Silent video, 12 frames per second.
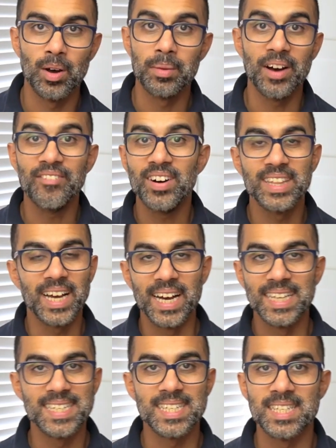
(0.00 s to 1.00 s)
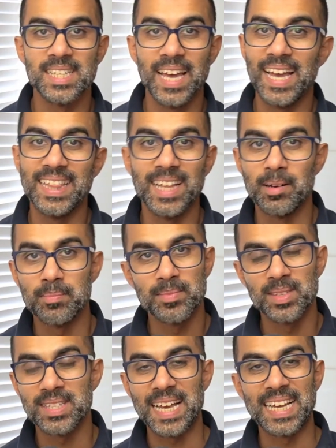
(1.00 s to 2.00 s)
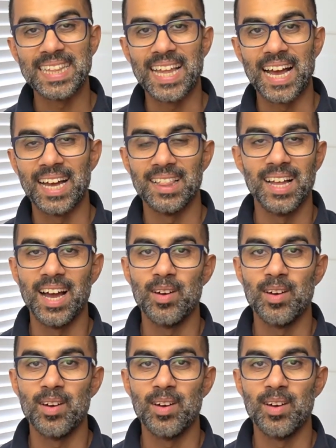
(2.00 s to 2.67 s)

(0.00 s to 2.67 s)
I mean, I find that and just end up saying that like